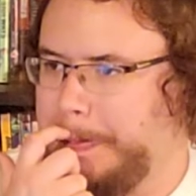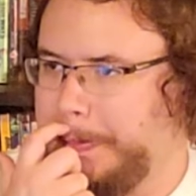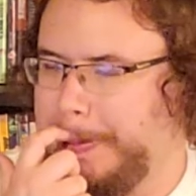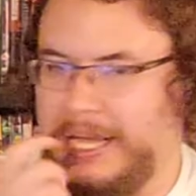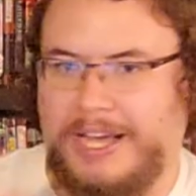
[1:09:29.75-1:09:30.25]

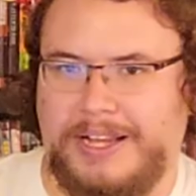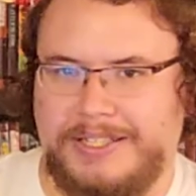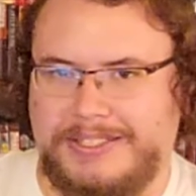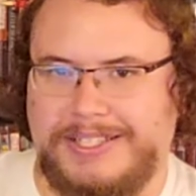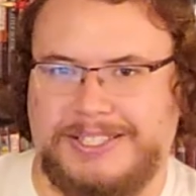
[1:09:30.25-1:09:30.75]
yeah,
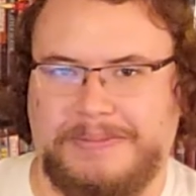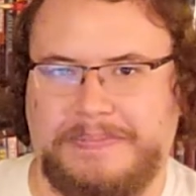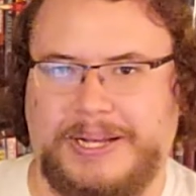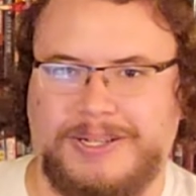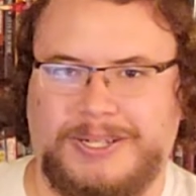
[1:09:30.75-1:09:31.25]
it's it's a
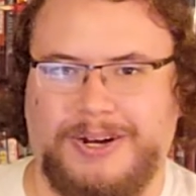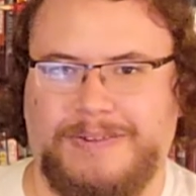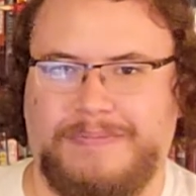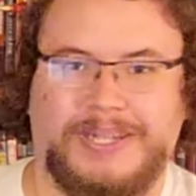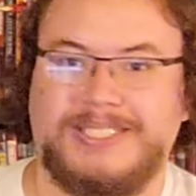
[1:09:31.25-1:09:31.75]
bell
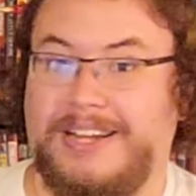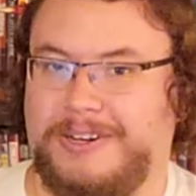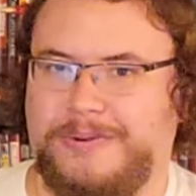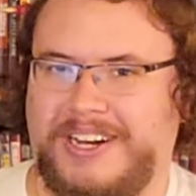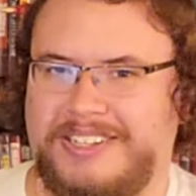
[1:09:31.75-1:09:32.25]
curve, but it's
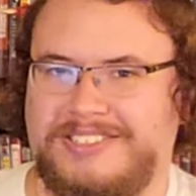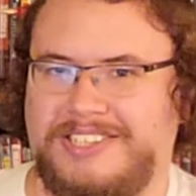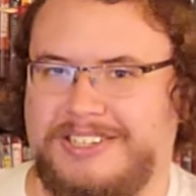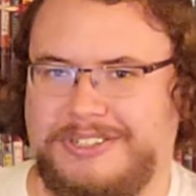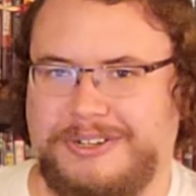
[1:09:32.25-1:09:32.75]
not quite a
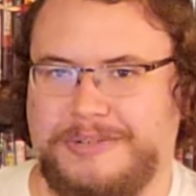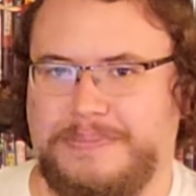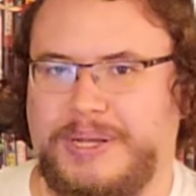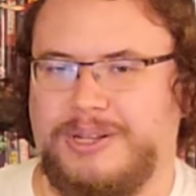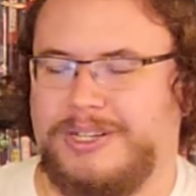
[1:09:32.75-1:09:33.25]
centered
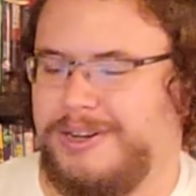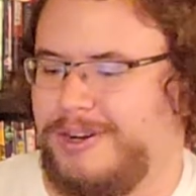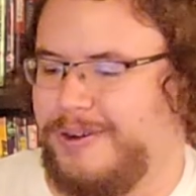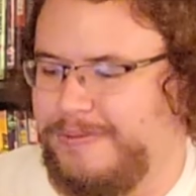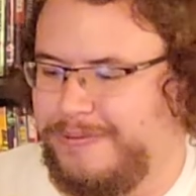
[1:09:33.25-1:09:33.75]
bell
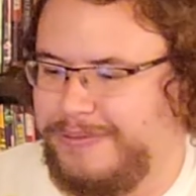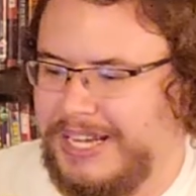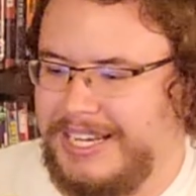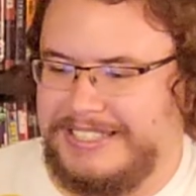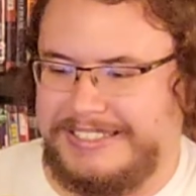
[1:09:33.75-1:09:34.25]
curve
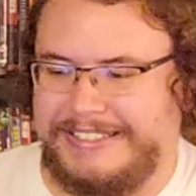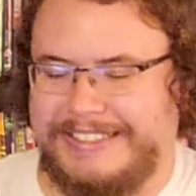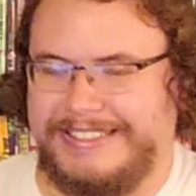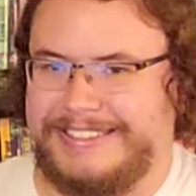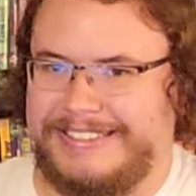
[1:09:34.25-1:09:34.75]

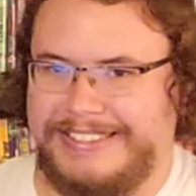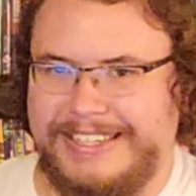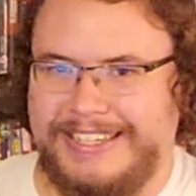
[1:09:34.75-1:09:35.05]
since